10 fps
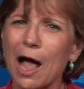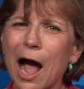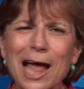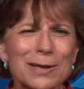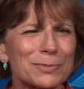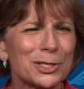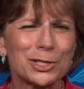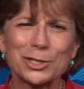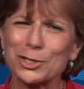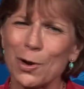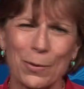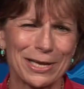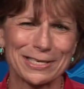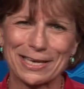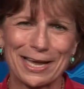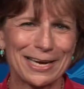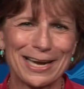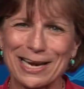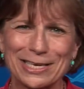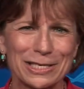I am so excited
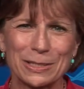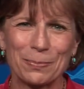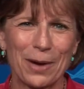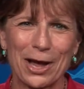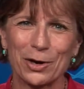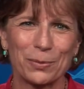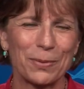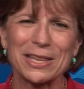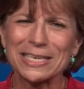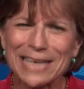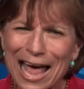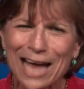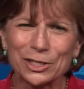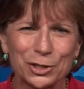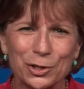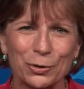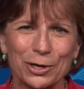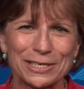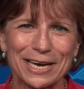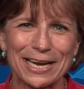and inspired by this action you
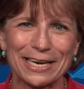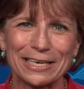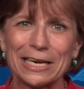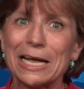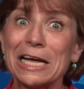are taking.